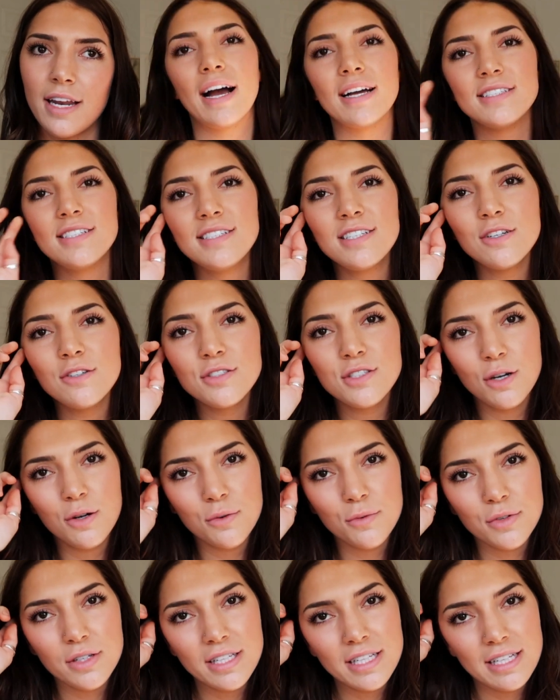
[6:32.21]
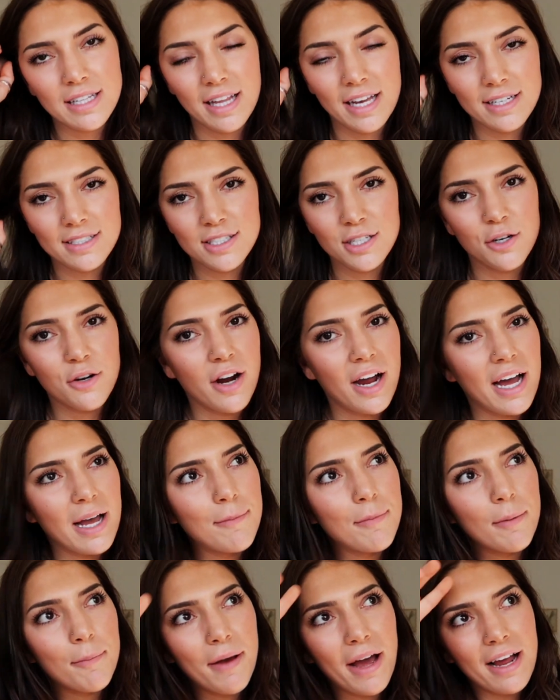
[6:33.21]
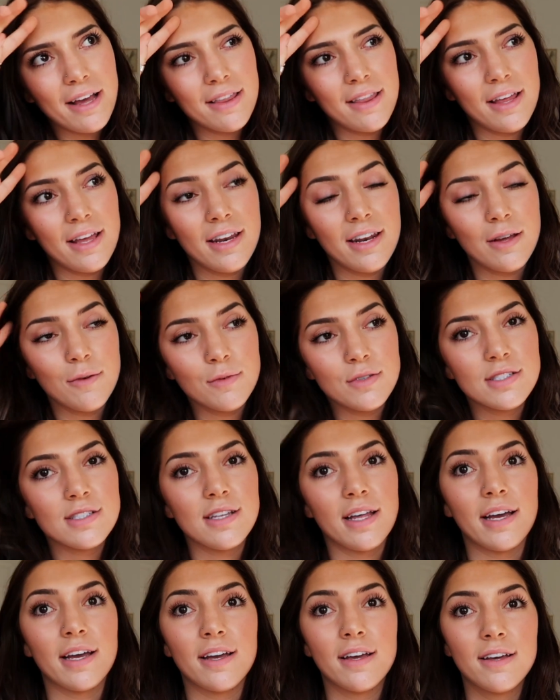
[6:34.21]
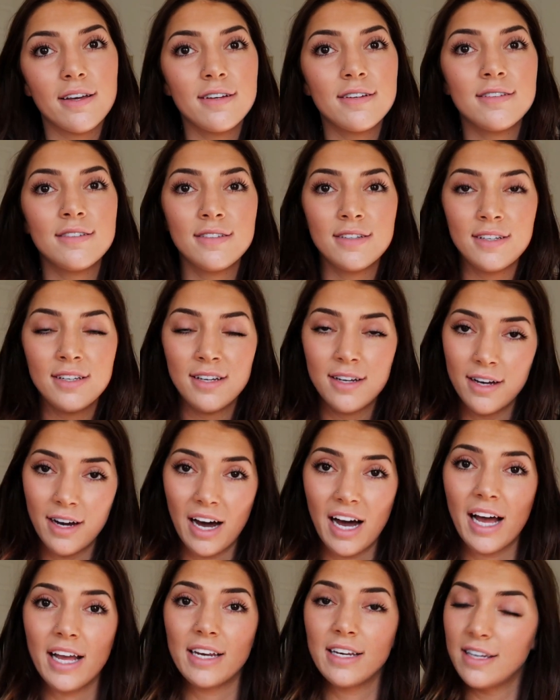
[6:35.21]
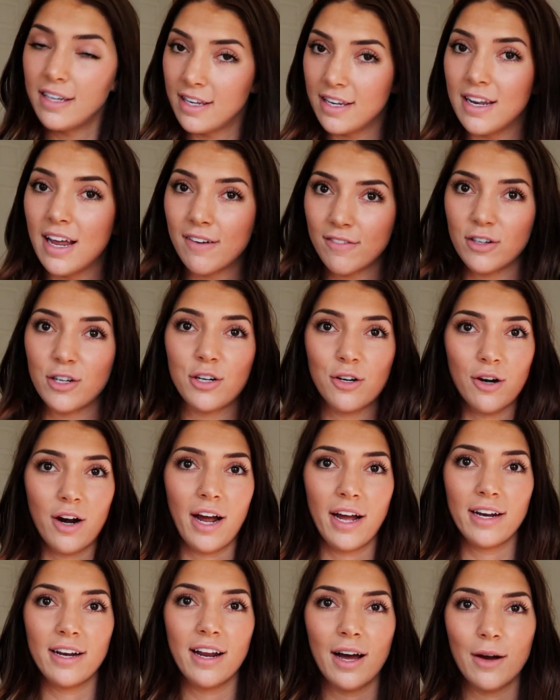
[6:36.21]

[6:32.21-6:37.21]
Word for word: I still don't really like to cry, but back then it was like I never cried.